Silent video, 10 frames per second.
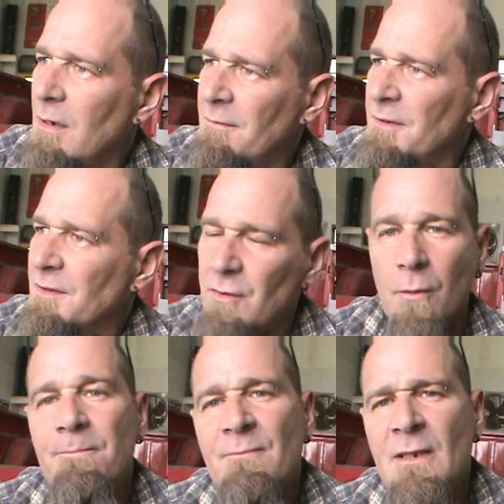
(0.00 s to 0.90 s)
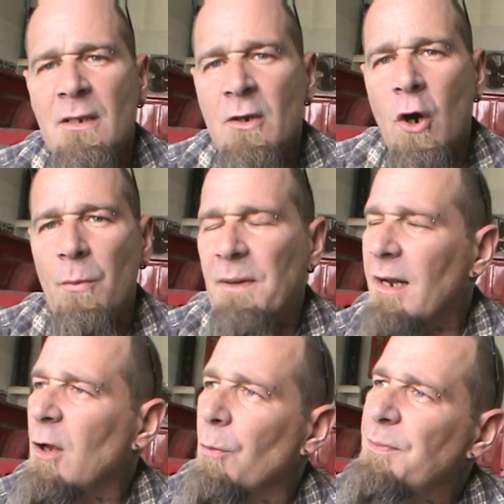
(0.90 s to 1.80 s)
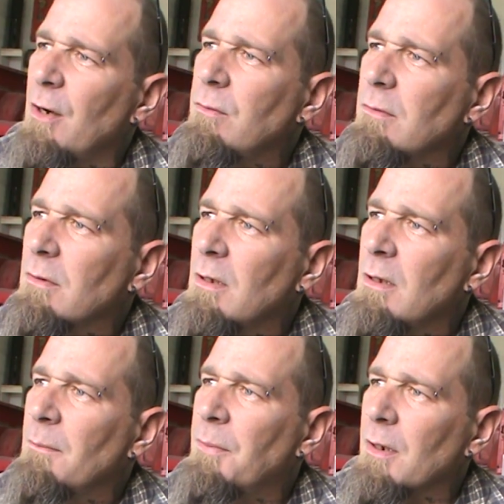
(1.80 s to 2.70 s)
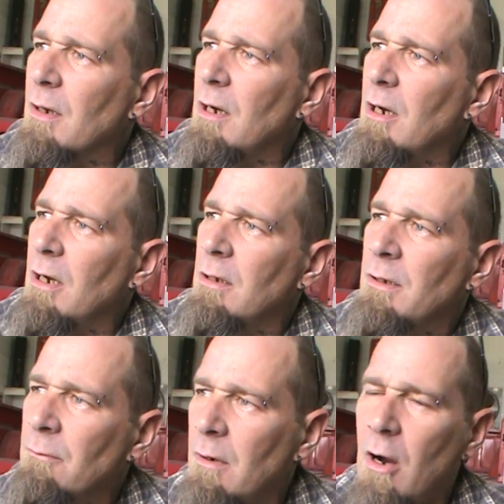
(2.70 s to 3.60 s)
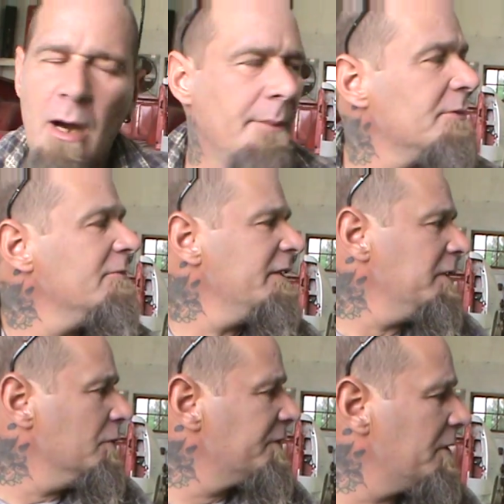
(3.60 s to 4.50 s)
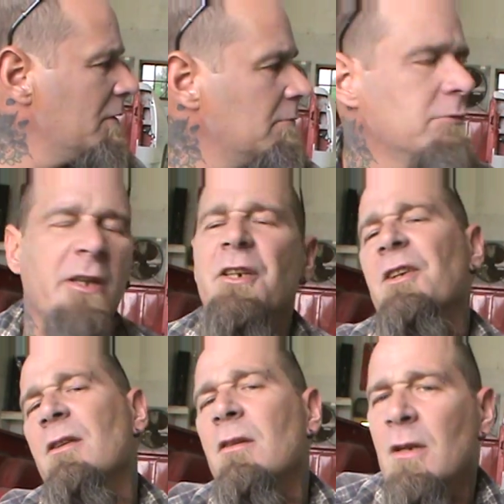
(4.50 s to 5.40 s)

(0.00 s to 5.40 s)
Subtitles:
of it. So hope that helped out, but I'll have some videos there. We're gonna